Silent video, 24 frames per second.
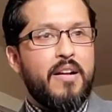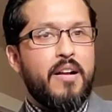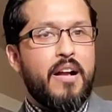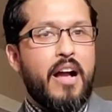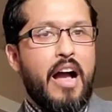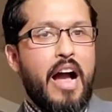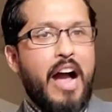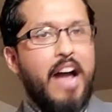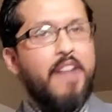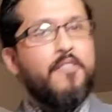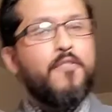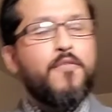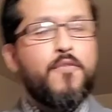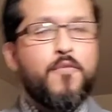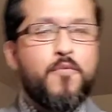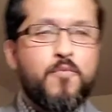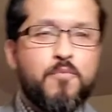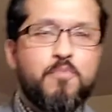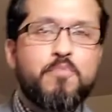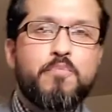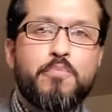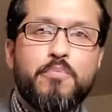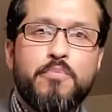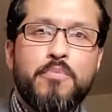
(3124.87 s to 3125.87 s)
I've
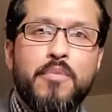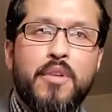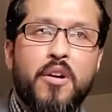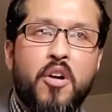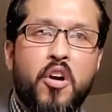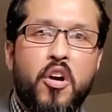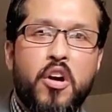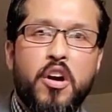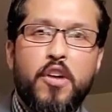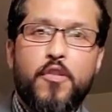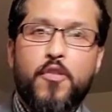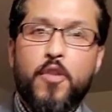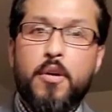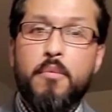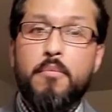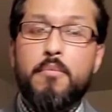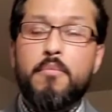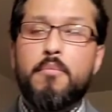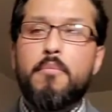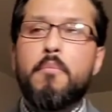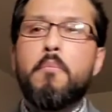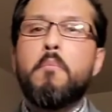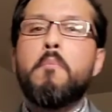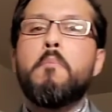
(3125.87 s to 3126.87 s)
heard
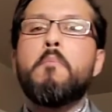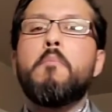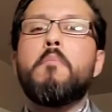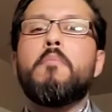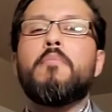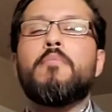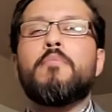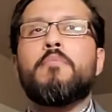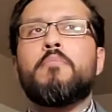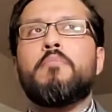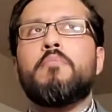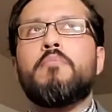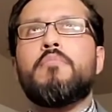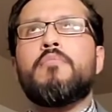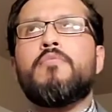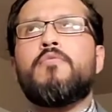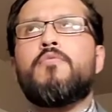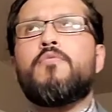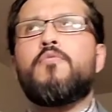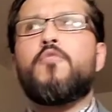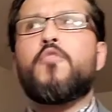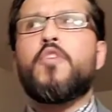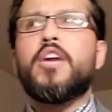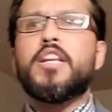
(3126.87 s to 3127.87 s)
from
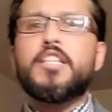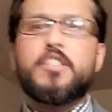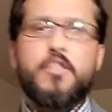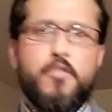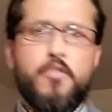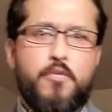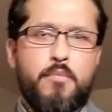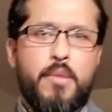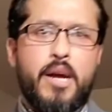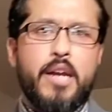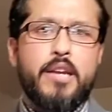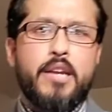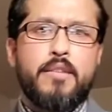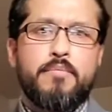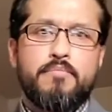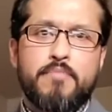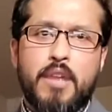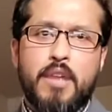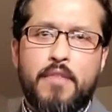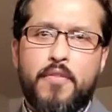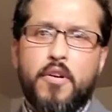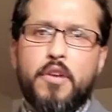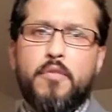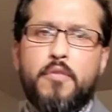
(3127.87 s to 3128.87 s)
friends of mine.
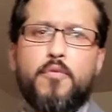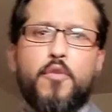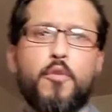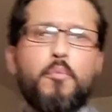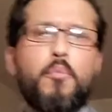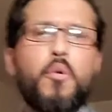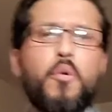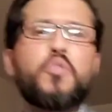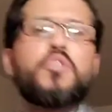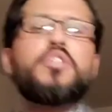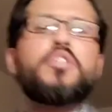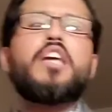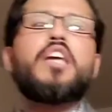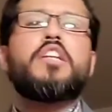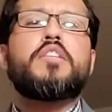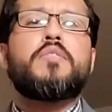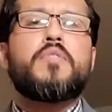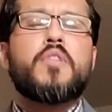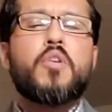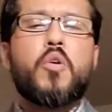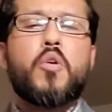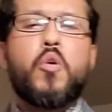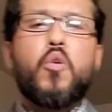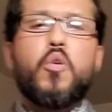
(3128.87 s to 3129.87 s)
I've heard from both sides of
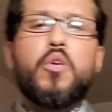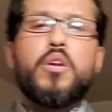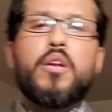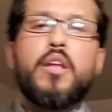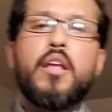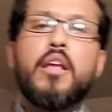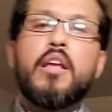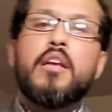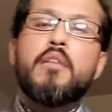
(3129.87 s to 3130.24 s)
the coin.